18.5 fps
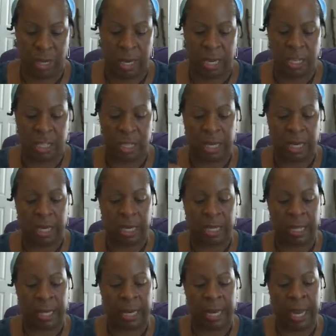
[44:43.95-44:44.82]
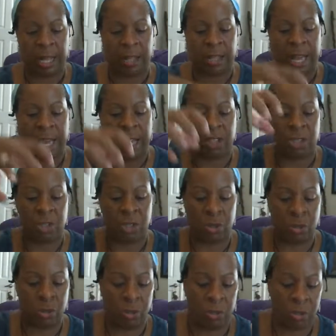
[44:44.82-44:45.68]
It's going to clean out that
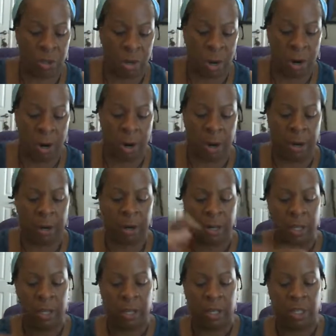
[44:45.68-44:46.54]
soul star,